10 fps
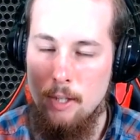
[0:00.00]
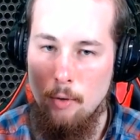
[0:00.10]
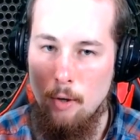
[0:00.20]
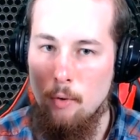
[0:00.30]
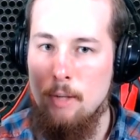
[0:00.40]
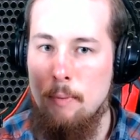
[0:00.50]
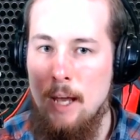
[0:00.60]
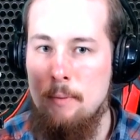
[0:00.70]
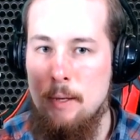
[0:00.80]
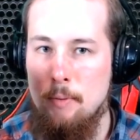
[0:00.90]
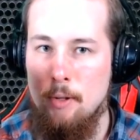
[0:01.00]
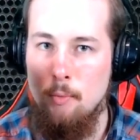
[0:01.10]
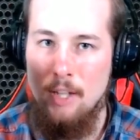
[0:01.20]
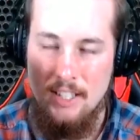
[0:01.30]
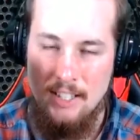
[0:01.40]
then we're going to pay people and
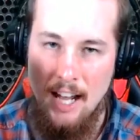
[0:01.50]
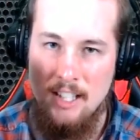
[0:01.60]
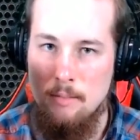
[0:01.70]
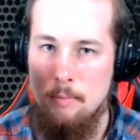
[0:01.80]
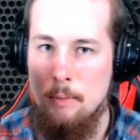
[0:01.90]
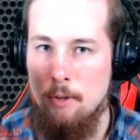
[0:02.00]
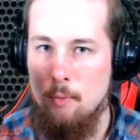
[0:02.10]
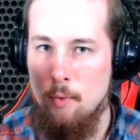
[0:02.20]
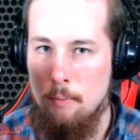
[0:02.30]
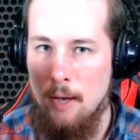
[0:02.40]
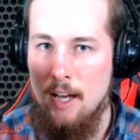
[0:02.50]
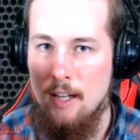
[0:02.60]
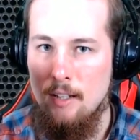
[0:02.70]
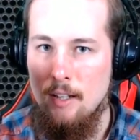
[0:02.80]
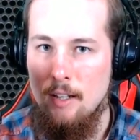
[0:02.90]
we can tax the people that we
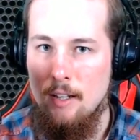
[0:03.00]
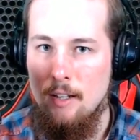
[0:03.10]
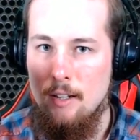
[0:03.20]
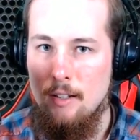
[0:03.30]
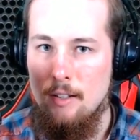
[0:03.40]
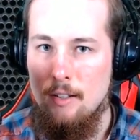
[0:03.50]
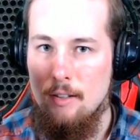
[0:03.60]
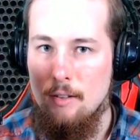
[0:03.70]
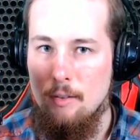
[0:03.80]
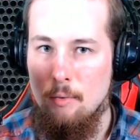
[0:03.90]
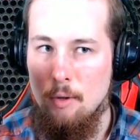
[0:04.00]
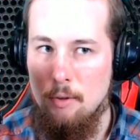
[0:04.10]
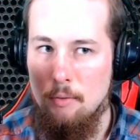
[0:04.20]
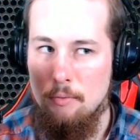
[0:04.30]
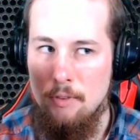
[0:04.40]
pay.
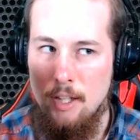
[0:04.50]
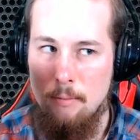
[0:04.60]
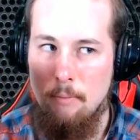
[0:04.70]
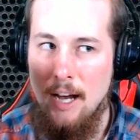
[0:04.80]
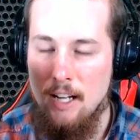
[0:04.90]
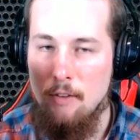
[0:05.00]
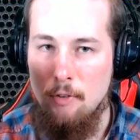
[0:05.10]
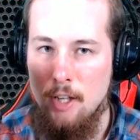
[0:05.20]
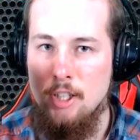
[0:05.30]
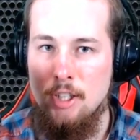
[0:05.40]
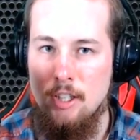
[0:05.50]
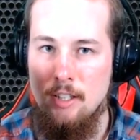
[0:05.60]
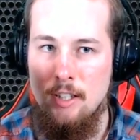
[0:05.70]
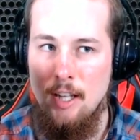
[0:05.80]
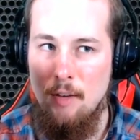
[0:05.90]
Well, then by
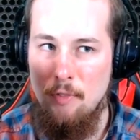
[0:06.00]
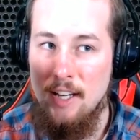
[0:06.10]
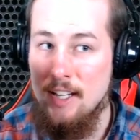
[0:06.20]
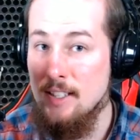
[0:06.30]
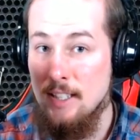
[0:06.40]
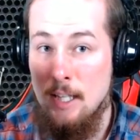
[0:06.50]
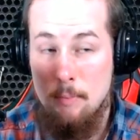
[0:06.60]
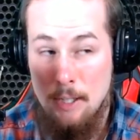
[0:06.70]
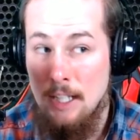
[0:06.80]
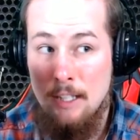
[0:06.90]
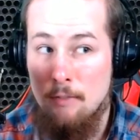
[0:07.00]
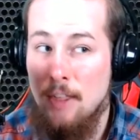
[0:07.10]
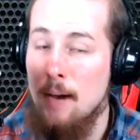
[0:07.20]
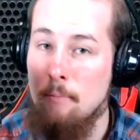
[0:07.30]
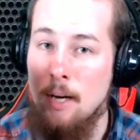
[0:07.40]
definition, if they get to keep any of
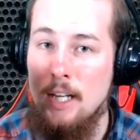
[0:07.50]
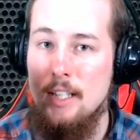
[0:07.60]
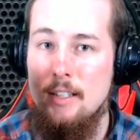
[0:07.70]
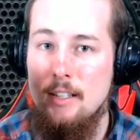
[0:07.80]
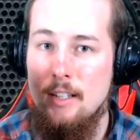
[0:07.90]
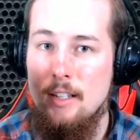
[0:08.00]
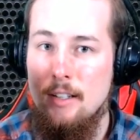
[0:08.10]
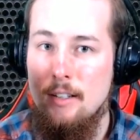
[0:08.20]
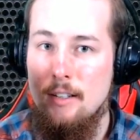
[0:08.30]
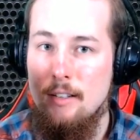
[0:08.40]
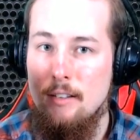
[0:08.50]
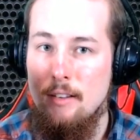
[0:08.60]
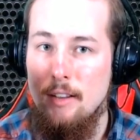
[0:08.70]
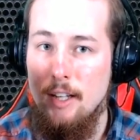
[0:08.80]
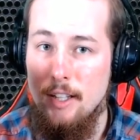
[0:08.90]
that money,
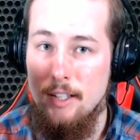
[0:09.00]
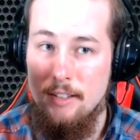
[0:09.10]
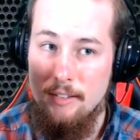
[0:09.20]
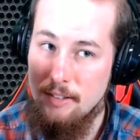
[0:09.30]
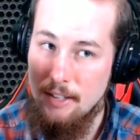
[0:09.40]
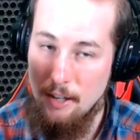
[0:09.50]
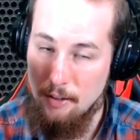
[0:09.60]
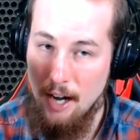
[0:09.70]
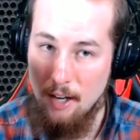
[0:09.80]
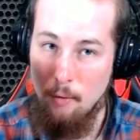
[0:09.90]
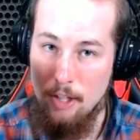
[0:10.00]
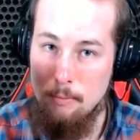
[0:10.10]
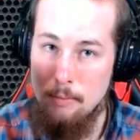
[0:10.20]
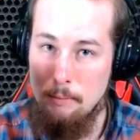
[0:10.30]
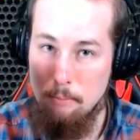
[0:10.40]
then they're not going to
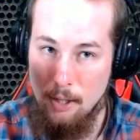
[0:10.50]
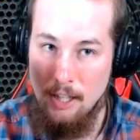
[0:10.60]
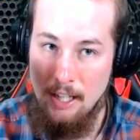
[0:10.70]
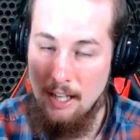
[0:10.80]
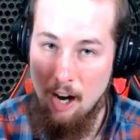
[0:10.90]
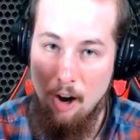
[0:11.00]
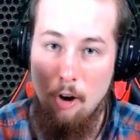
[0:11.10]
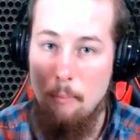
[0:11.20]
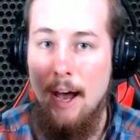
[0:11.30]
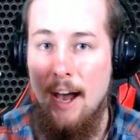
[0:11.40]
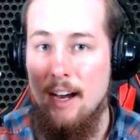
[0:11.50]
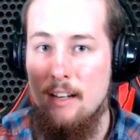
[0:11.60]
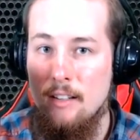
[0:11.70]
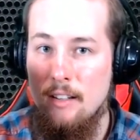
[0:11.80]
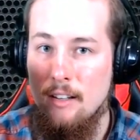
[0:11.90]
be bringing it all back.
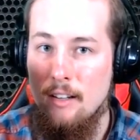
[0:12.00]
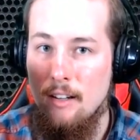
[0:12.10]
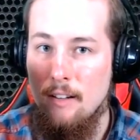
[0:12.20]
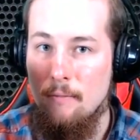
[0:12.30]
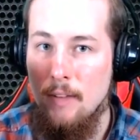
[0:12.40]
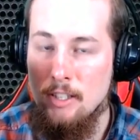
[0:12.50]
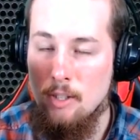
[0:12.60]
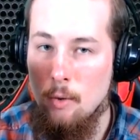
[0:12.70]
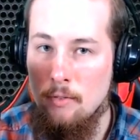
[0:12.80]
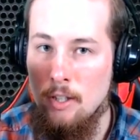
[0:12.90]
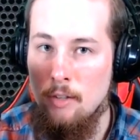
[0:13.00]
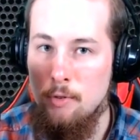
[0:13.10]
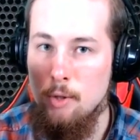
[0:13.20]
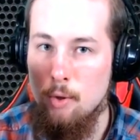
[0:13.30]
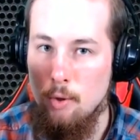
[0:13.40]
And so even if
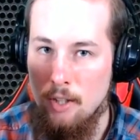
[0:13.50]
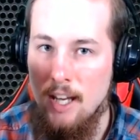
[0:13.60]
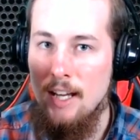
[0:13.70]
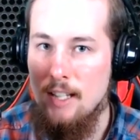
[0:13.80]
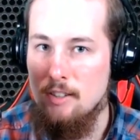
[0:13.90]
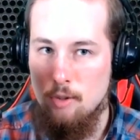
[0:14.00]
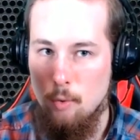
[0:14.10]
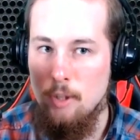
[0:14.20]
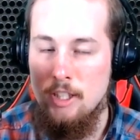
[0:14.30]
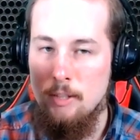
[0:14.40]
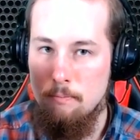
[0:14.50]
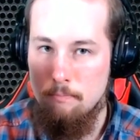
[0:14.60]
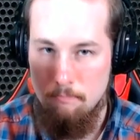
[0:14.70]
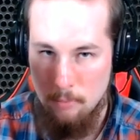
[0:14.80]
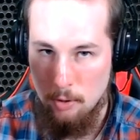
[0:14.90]
you create 20
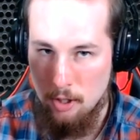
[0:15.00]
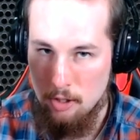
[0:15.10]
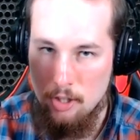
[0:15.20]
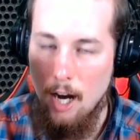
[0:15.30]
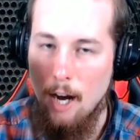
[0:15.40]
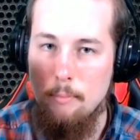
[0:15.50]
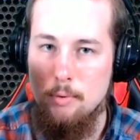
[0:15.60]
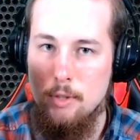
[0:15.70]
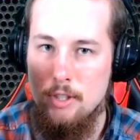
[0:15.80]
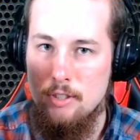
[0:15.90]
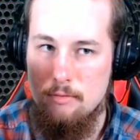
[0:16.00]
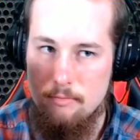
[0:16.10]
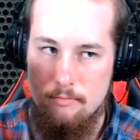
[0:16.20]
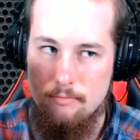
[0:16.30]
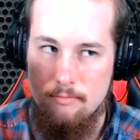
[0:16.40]
million jobs, which
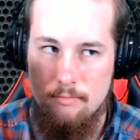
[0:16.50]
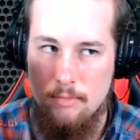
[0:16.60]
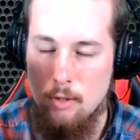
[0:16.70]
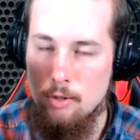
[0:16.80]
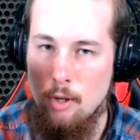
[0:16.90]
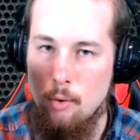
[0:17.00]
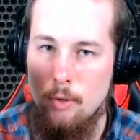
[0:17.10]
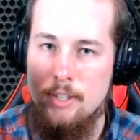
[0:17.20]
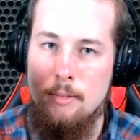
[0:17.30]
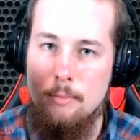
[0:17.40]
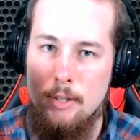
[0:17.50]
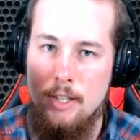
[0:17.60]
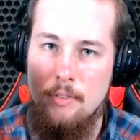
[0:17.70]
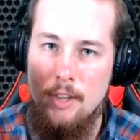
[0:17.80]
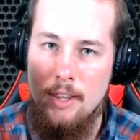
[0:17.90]
there's no reason to
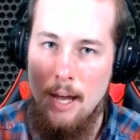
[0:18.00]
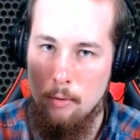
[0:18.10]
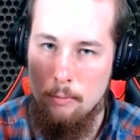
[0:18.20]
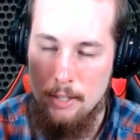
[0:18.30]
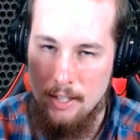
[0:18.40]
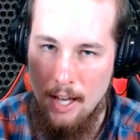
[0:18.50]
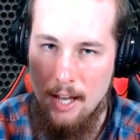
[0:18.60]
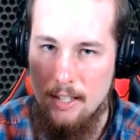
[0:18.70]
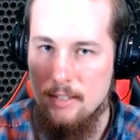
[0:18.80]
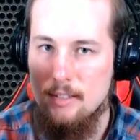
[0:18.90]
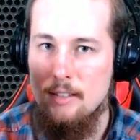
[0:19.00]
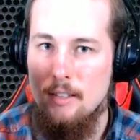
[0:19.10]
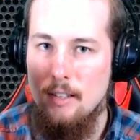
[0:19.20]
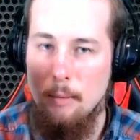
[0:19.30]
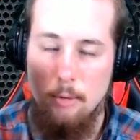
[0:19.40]
believe that that would be the case,
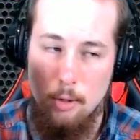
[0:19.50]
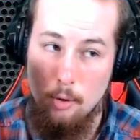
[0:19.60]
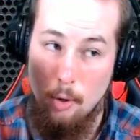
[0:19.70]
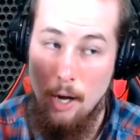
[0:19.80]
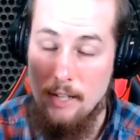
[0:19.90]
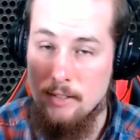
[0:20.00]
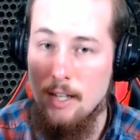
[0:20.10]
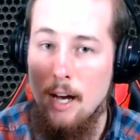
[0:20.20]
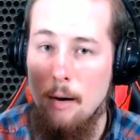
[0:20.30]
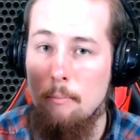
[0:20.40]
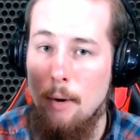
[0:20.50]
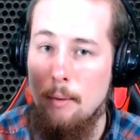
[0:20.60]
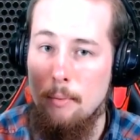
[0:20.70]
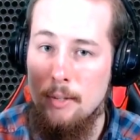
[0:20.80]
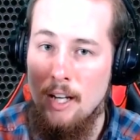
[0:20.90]
I'm sure it'll create some,
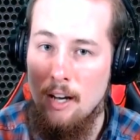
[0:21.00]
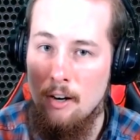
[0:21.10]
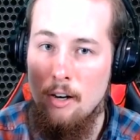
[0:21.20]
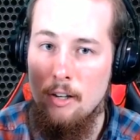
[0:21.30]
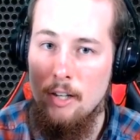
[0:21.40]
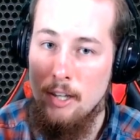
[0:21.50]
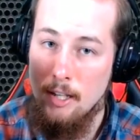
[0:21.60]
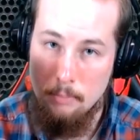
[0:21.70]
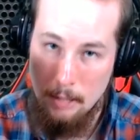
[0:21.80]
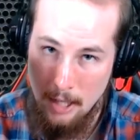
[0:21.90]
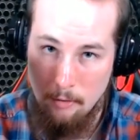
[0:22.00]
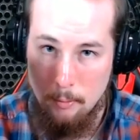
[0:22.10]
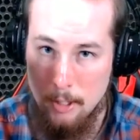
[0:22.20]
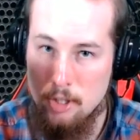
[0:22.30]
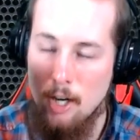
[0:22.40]
probably not all, and they'd be
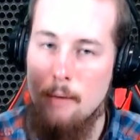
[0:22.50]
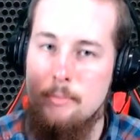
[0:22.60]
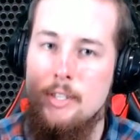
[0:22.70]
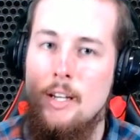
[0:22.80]
government jobs